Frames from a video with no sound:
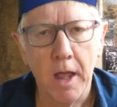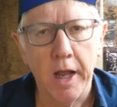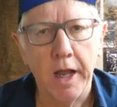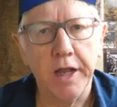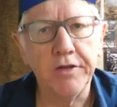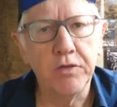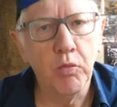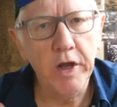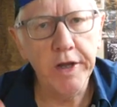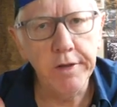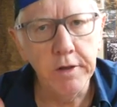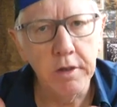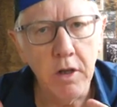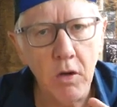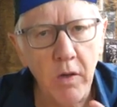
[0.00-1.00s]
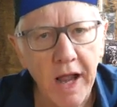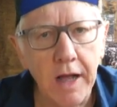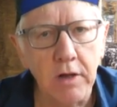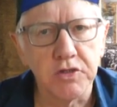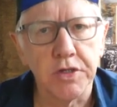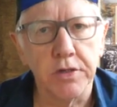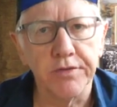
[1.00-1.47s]
is when you go
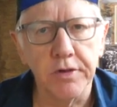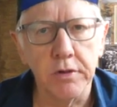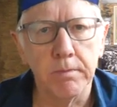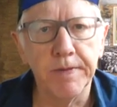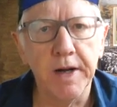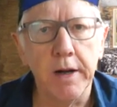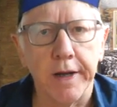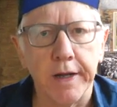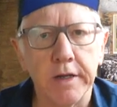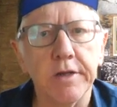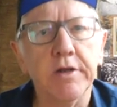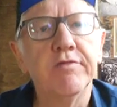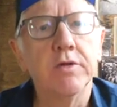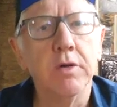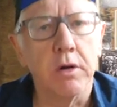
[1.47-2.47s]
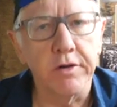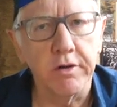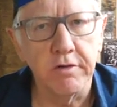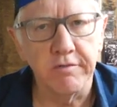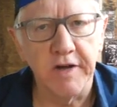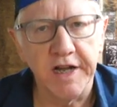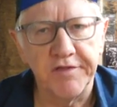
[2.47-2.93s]
out on your bike and you've got
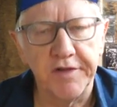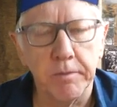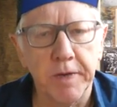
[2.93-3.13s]
your Rapha